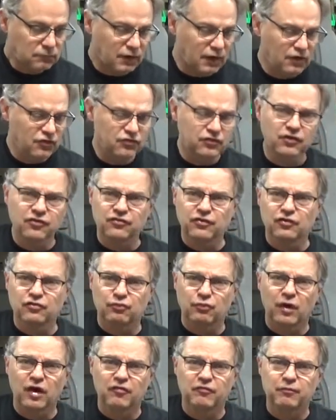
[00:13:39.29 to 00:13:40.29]
it's just this
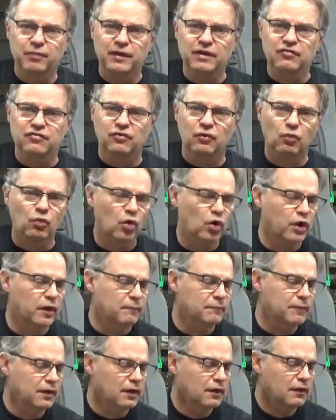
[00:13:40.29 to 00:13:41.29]
rough piece of
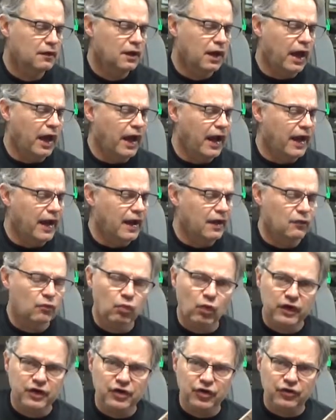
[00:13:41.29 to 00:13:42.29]
wood and
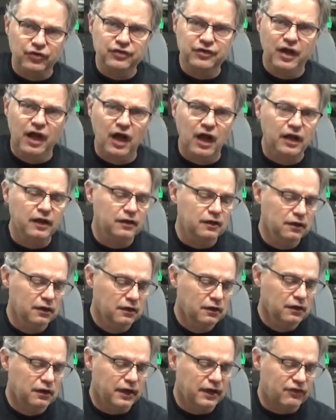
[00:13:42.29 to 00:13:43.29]
when you're done
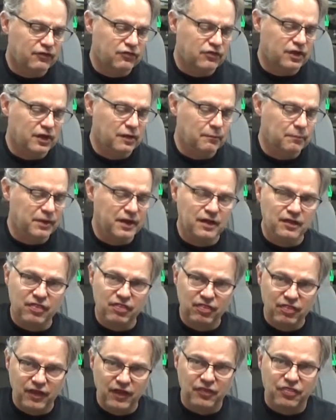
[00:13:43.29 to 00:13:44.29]
it's going to be
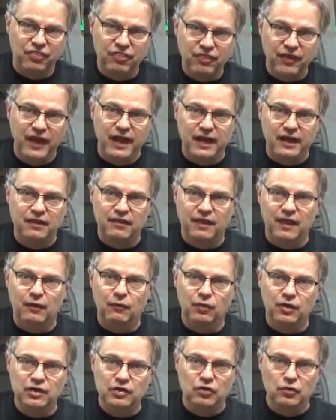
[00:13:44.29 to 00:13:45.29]
the thing that
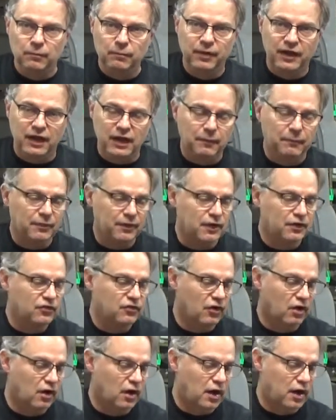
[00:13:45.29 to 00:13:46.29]
when you pick up a
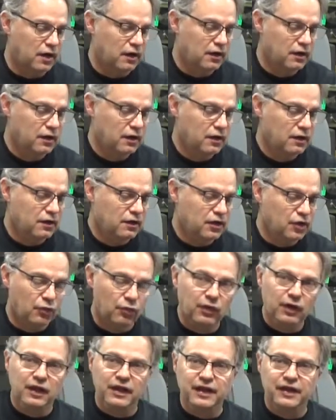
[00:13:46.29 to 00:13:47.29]
guitar you
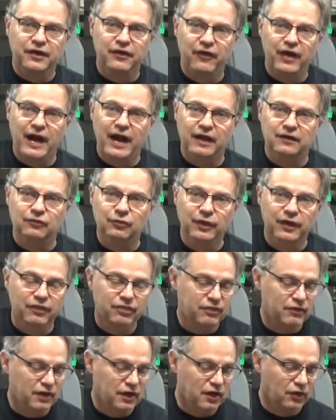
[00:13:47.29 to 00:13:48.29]
really interact
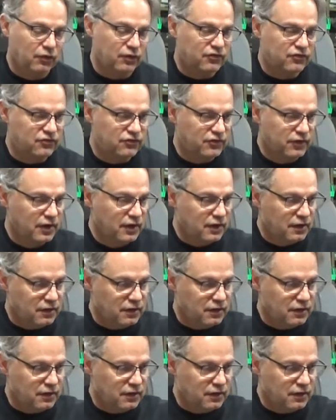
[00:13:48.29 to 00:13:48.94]
with. You know, it's